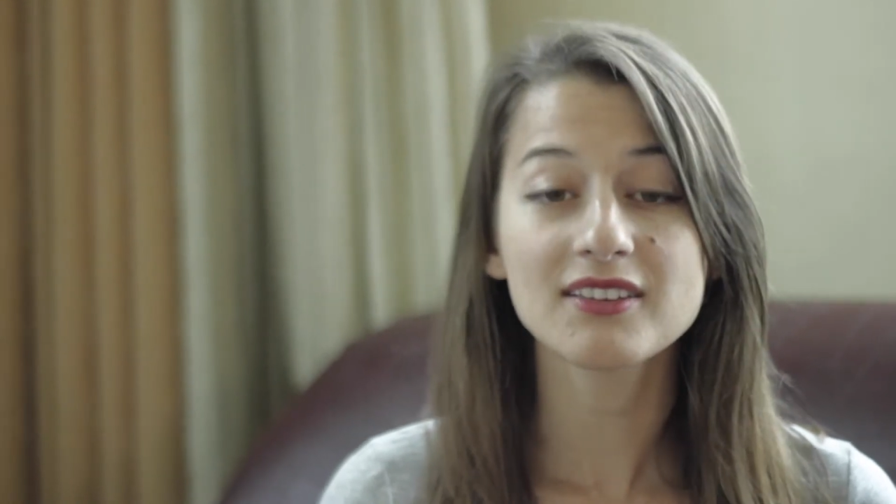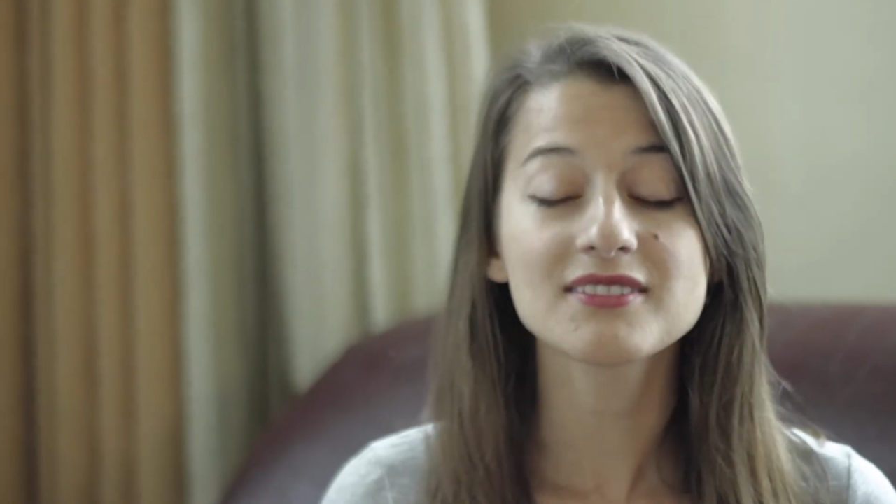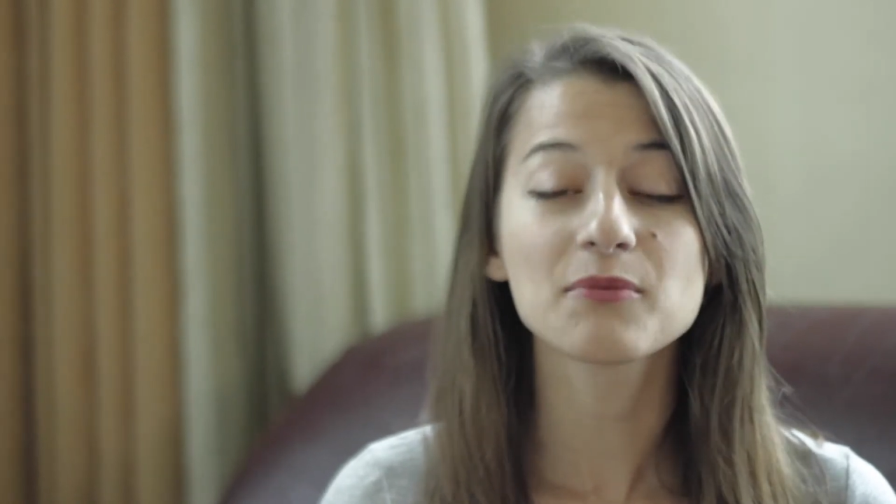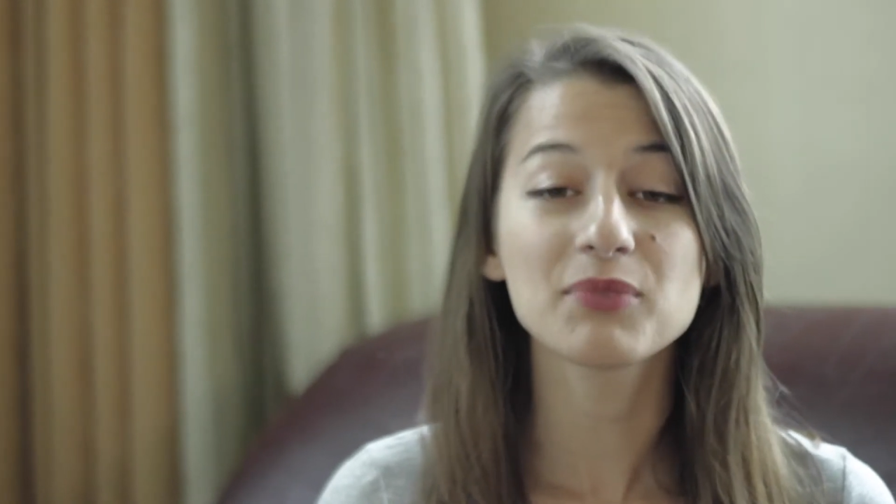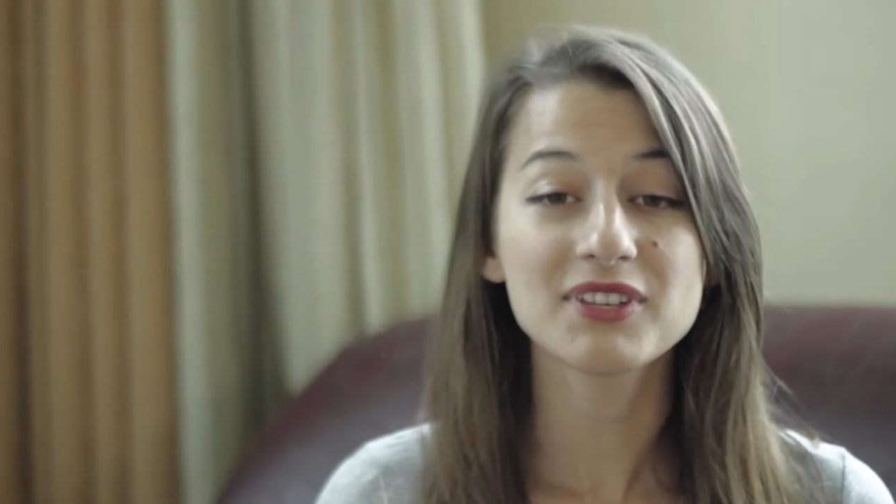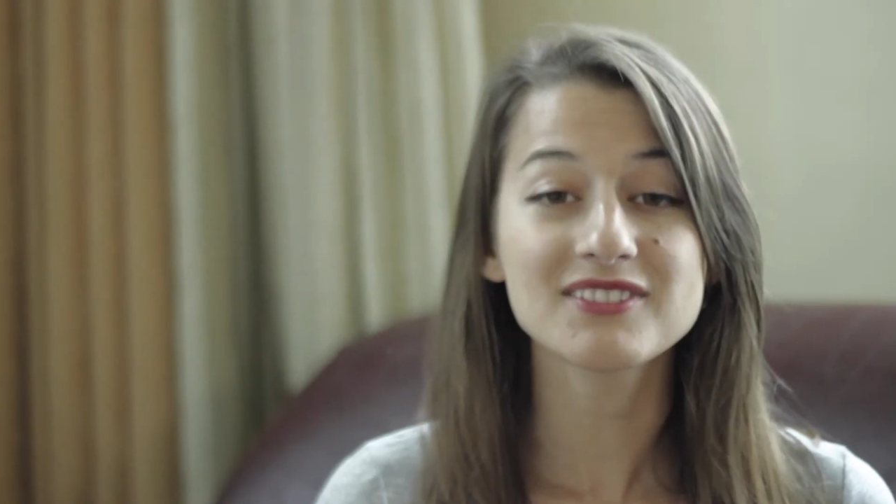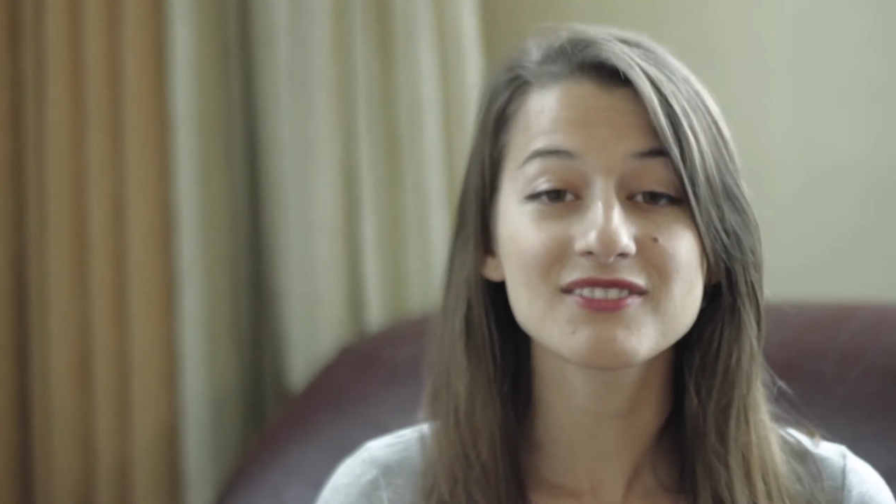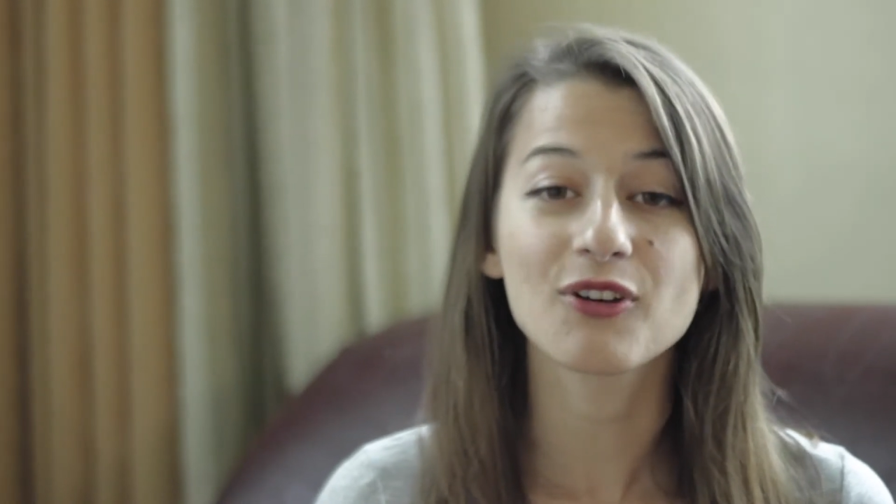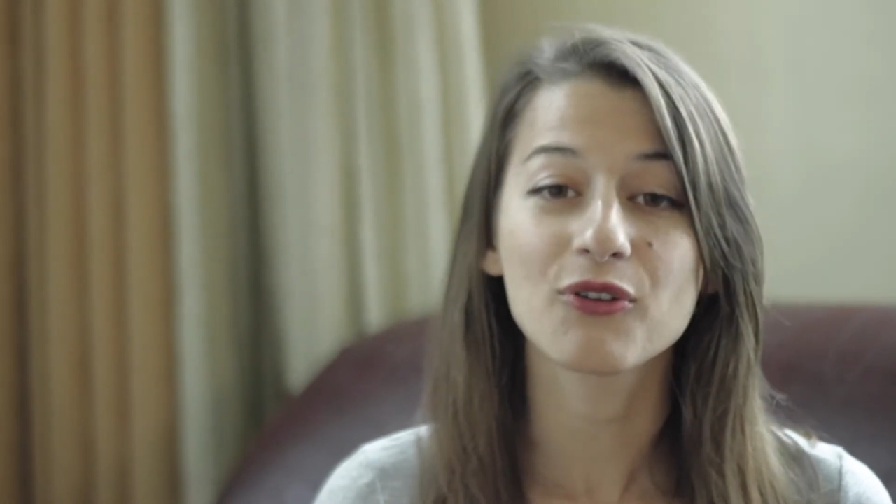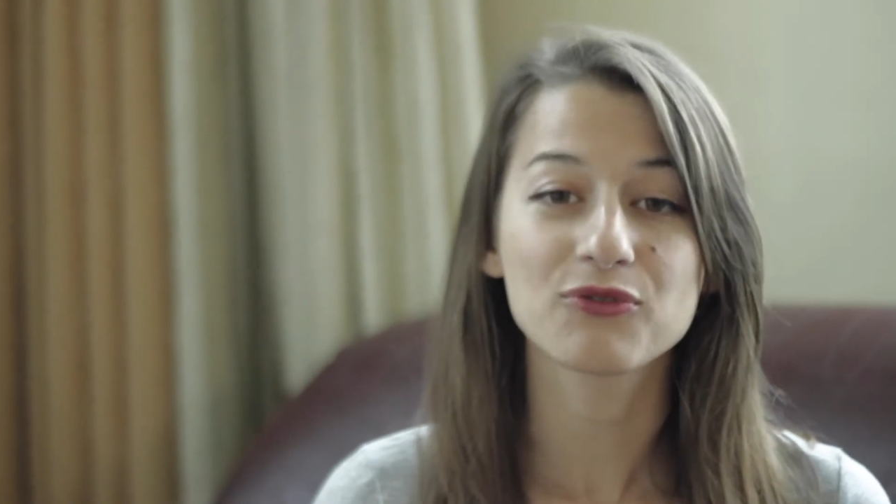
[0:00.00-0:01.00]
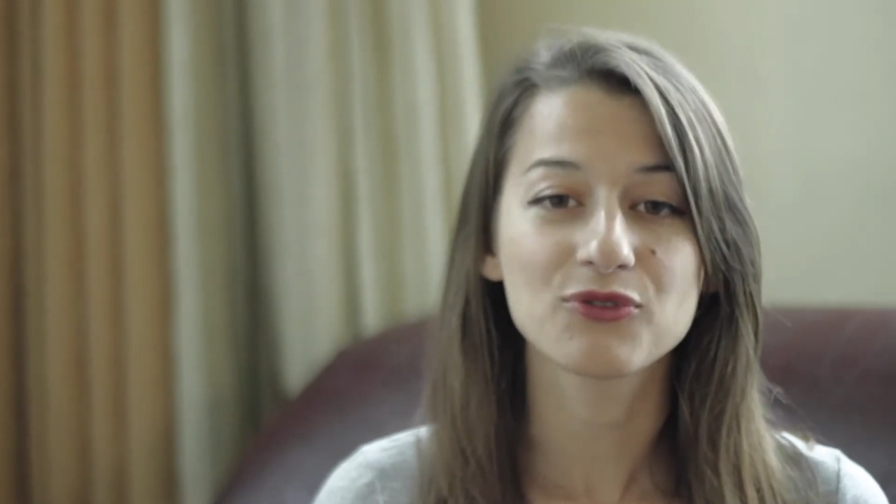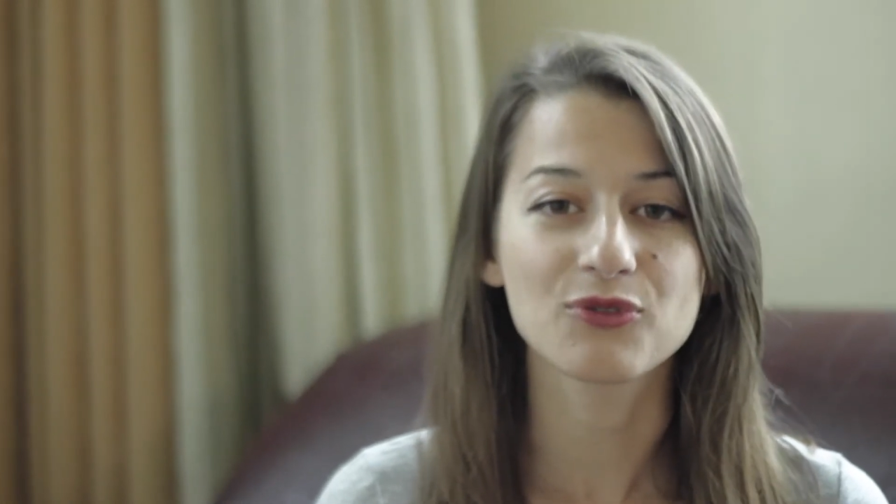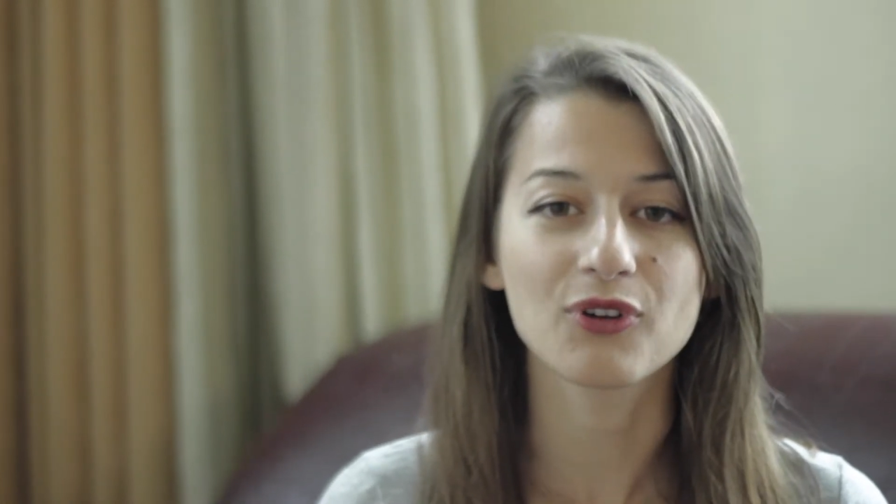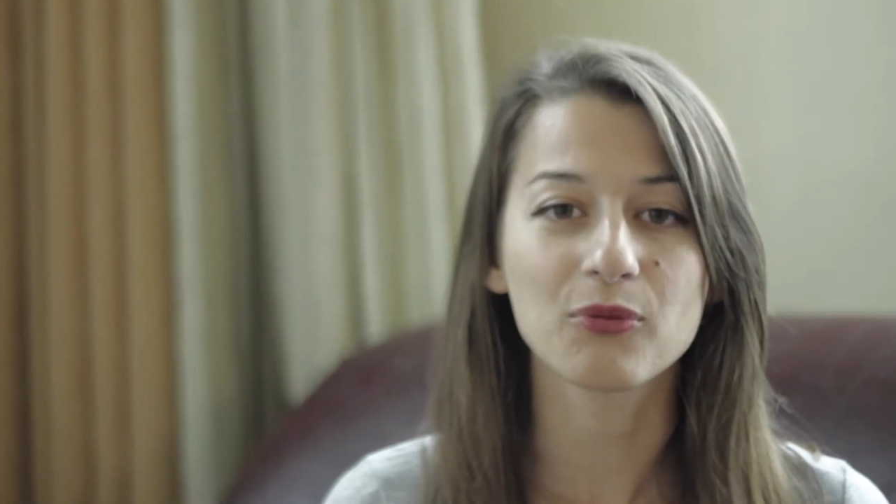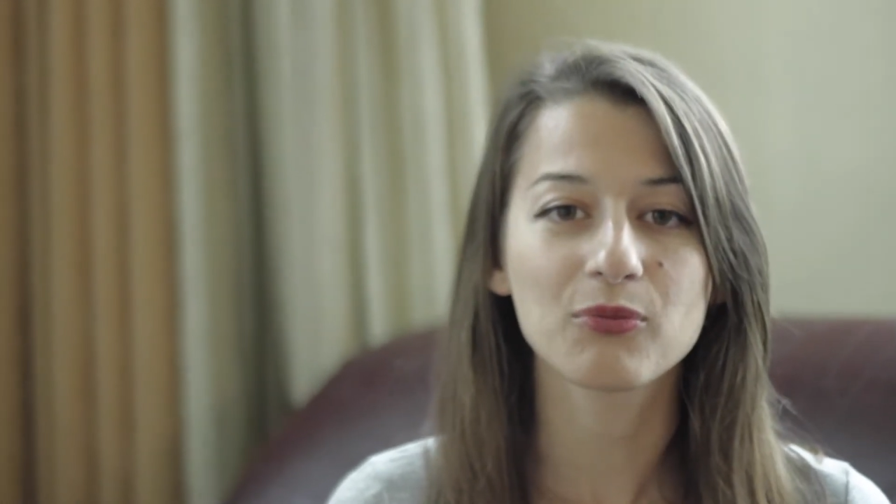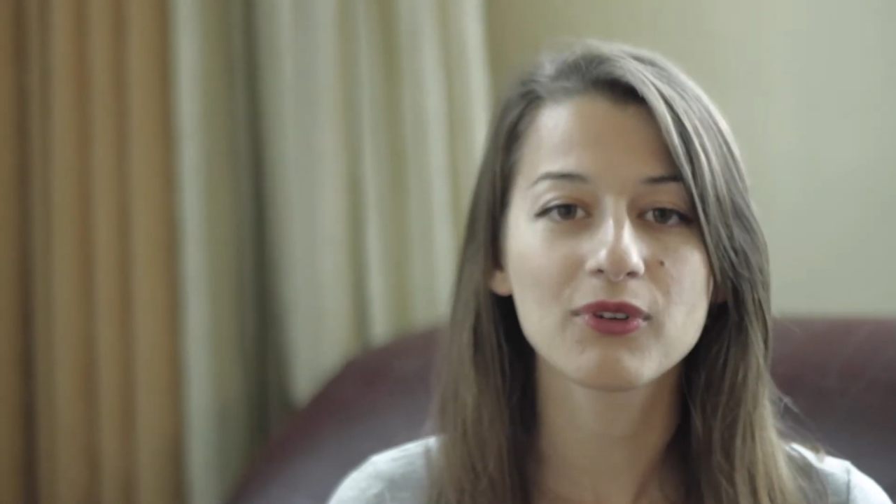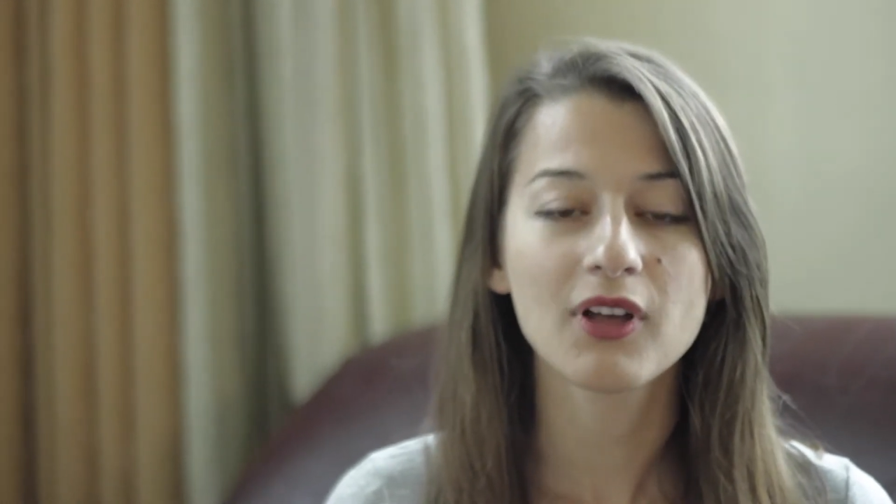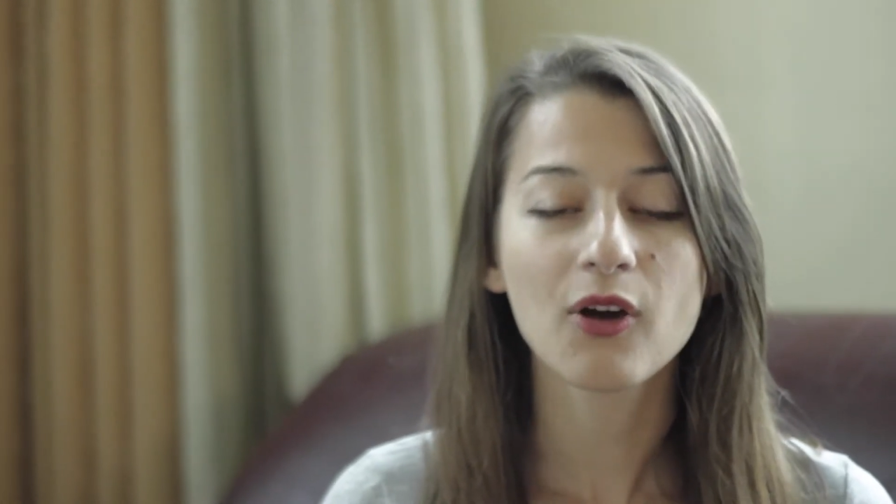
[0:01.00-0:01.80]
is a piece of Europe.